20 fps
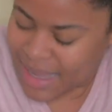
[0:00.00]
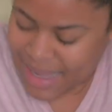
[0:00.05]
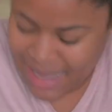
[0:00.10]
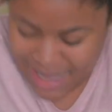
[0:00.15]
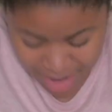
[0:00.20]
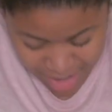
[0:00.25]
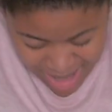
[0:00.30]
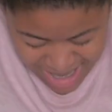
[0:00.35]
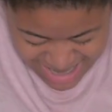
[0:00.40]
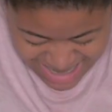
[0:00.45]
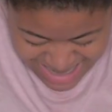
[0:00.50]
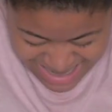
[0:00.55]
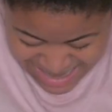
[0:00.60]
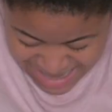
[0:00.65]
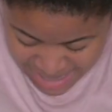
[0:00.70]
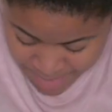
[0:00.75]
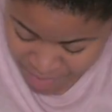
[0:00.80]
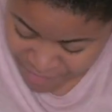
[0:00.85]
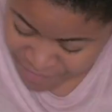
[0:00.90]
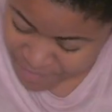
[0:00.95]
hair and the
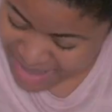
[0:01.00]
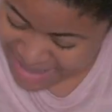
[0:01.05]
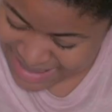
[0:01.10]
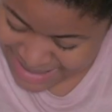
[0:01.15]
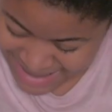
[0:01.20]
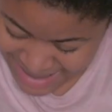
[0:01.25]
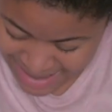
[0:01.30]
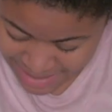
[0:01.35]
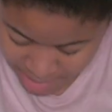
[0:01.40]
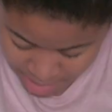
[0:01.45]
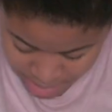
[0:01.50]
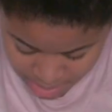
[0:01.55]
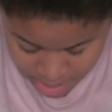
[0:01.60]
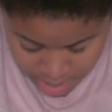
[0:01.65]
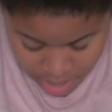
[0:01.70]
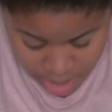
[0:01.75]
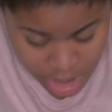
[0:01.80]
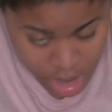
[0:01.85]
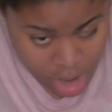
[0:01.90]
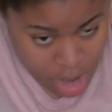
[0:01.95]
nape of my neck,
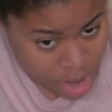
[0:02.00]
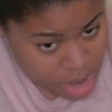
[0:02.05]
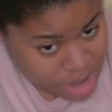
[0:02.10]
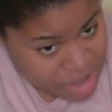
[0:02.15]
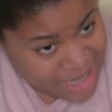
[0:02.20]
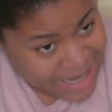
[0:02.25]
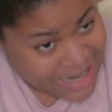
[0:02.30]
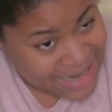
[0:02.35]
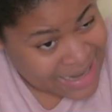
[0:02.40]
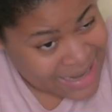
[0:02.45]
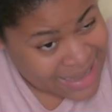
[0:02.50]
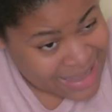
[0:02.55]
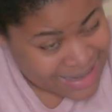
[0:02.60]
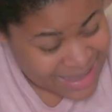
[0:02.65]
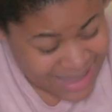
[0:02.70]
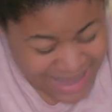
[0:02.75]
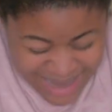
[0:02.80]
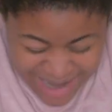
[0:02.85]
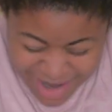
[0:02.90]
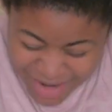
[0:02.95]
so that the
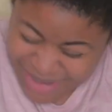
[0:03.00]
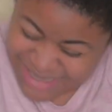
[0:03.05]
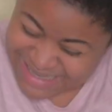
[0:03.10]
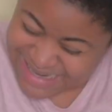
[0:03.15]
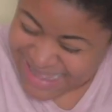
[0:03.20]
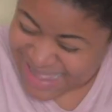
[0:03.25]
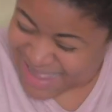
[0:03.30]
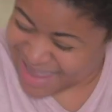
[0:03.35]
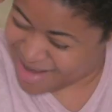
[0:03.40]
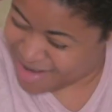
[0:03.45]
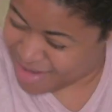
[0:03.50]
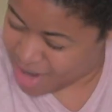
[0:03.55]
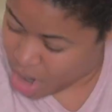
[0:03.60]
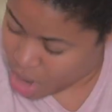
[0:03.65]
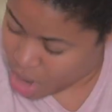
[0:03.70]
hair there